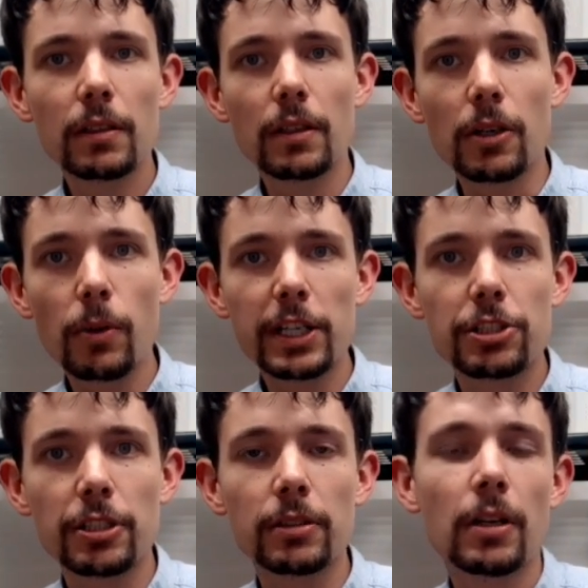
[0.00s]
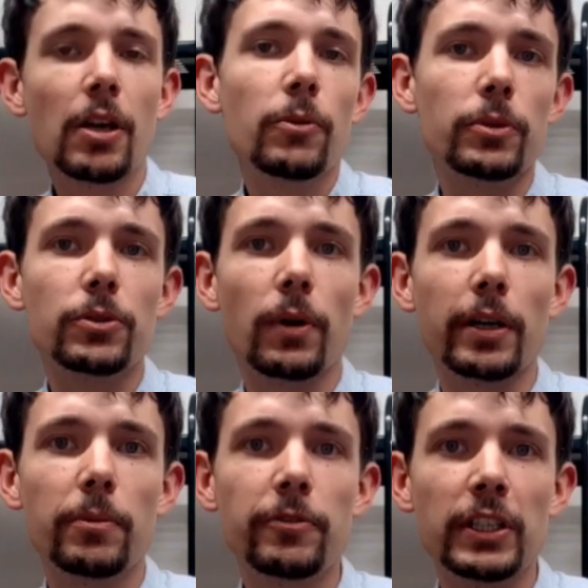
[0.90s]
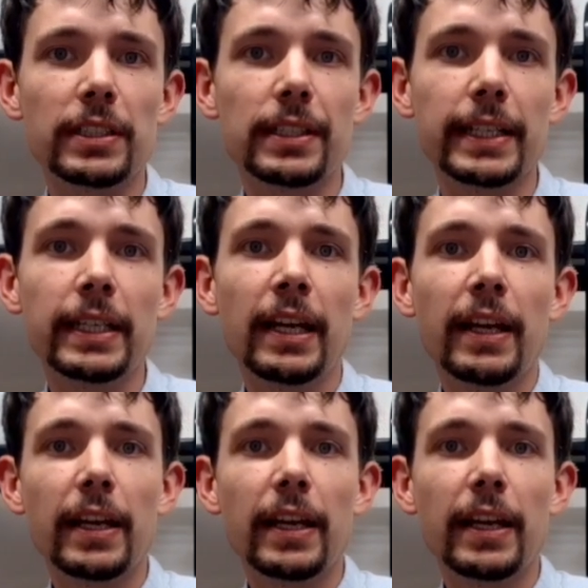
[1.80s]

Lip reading: The question was quite obviously,